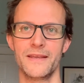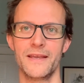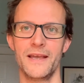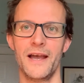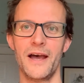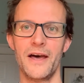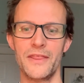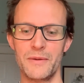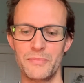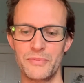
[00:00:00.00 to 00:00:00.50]

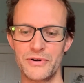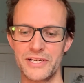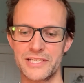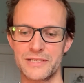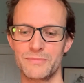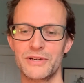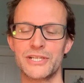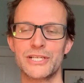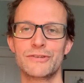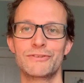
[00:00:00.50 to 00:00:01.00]
The British
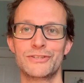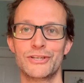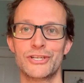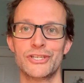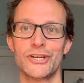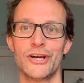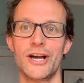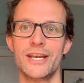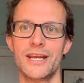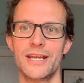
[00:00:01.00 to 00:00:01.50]
missionary to
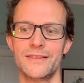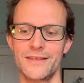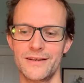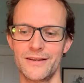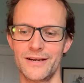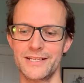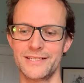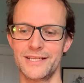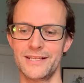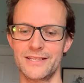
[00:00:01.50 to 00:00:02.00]
China in the
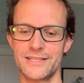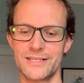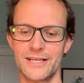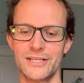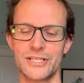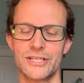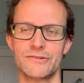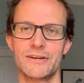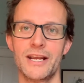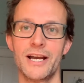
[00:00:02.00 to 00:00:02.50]
19th
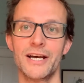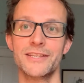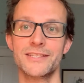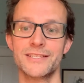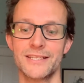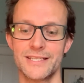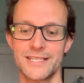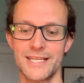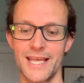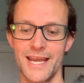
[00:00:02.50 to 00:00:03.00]
century,
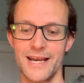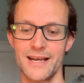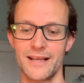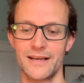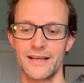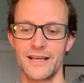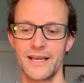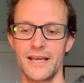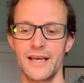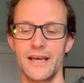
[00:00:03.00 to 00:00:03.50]
Hudson
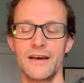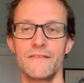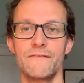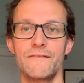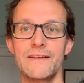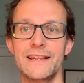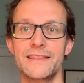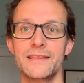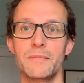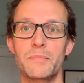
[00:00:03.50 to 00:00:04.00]
Taylor,
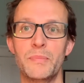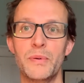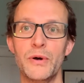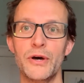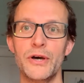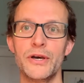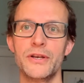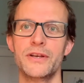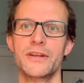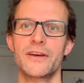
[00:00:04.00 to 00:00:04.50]
feeling the
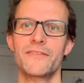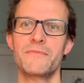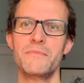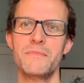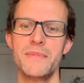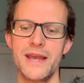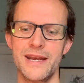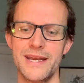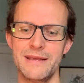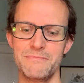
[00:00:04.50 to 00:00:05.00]
burden of
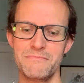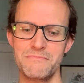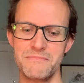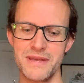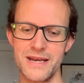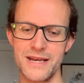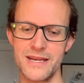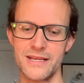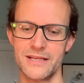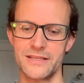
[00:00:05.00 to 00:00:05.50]
many
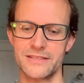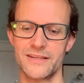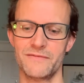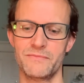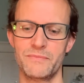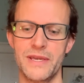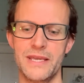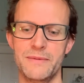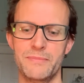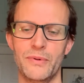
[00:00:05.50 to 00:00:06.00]
millions
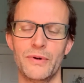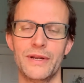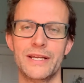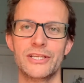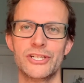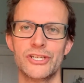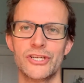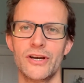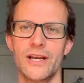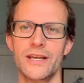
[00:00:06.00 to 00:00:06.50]
of people in
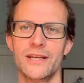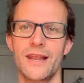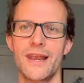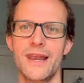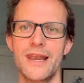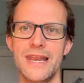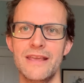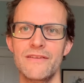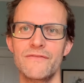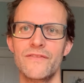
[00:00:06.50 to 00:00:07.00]
China
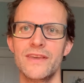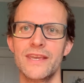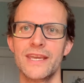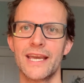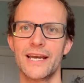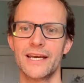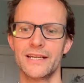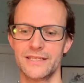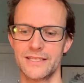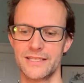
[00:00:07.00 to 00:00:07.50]
living
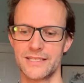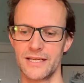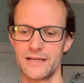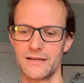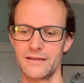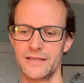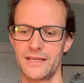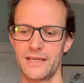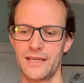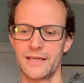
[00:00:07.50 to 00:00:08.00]
and
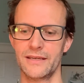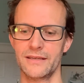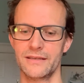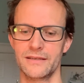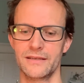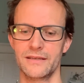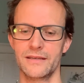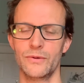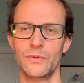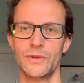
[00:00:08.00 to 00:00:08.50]
dying
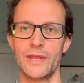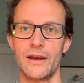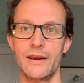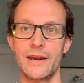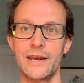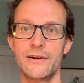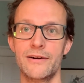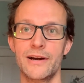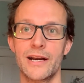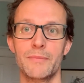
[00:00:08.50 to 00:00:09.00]
without
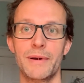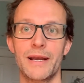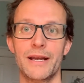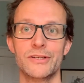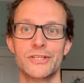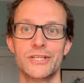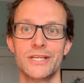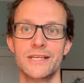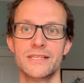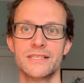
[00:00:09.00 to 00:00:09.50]
hearing about
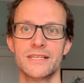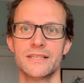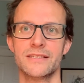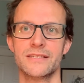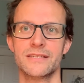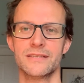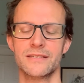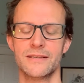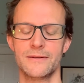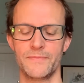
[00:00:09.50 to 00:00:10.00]

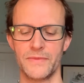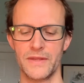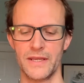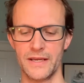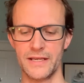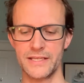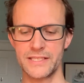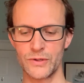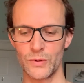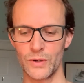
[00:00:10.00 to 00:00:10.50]
Jesus,
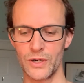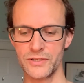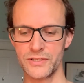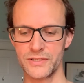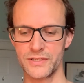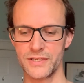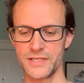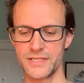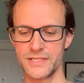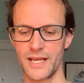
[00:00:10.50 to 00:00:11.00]
is
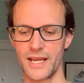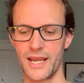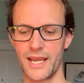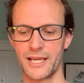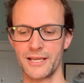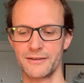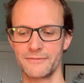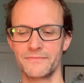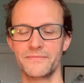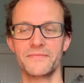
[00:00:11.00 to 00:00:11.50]
quoted as
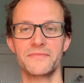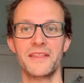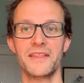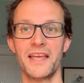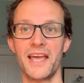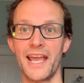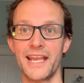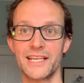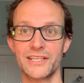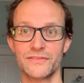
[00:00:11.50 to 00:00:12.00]
saying,
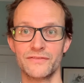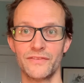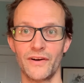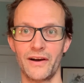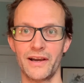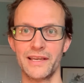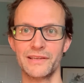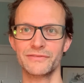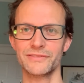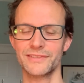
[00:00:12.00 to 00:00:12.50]
aged
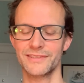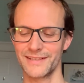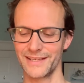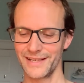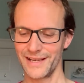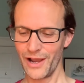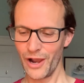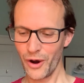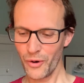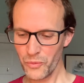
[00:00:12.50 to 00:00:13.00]
5,
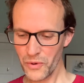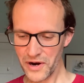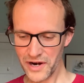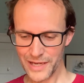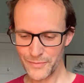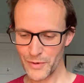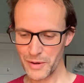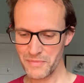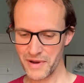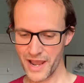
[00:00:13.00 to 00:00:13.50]
"When
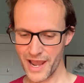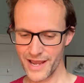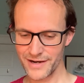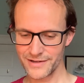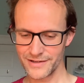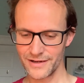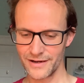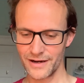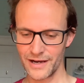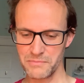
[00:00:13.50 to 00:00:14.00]
I'm a
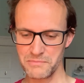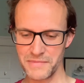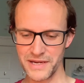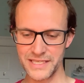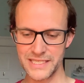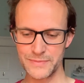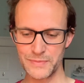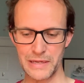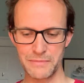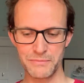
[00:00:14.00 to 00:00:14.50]
man, I mean
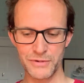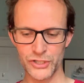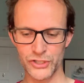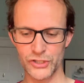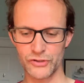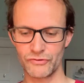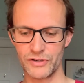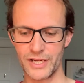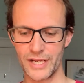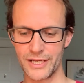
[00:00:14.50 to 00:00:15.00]
to be a
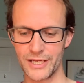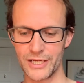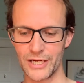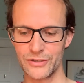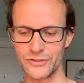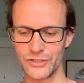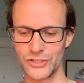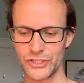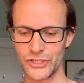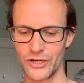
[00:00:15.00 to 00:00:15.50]
missionary and go
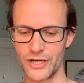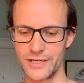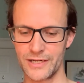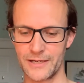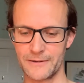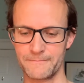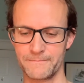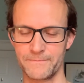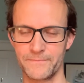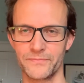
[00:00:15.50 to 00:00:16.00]
to
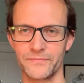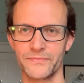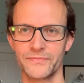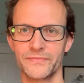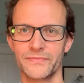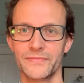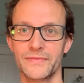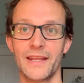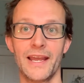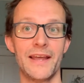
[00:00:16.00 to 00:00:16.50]
China."
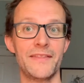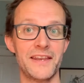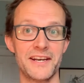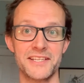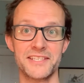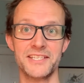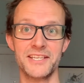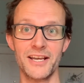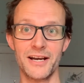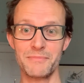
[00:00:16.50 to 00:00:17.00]
And then
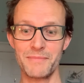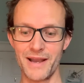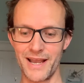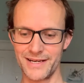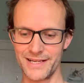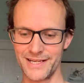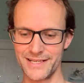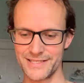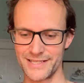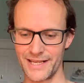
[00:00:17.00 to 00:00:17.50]
as a young man,
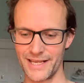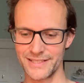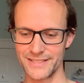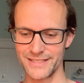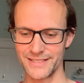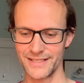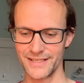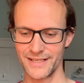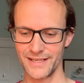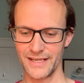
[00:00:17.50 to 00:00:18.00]
he said,
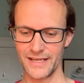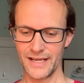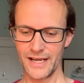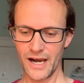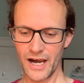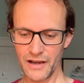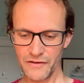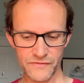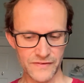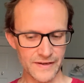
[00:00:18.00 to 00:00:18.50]

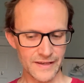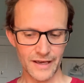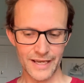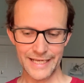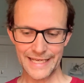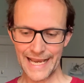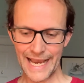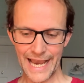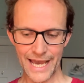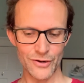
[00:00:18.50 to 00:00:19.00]
"I feel I
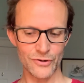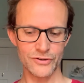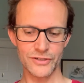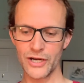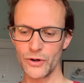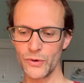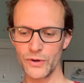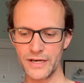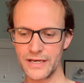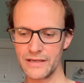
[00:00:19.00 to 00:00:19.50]
cannot
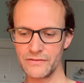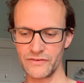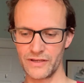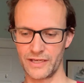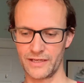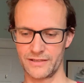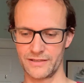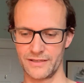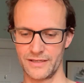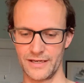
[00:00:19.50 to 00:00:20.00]
go on
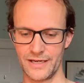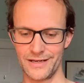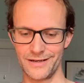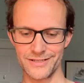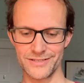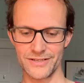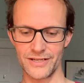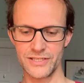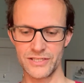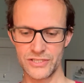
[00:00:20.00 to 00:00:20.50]
living
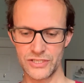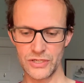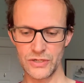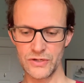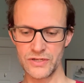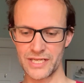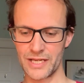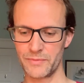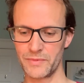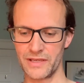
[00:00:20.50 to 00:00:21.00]
unless I do
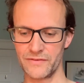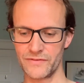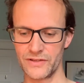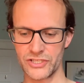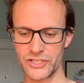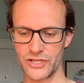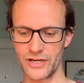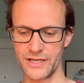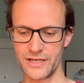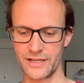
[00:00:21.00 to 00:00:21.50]
something for
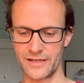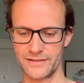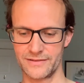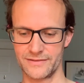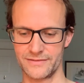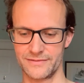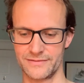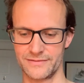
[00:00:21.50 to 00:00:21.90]
China."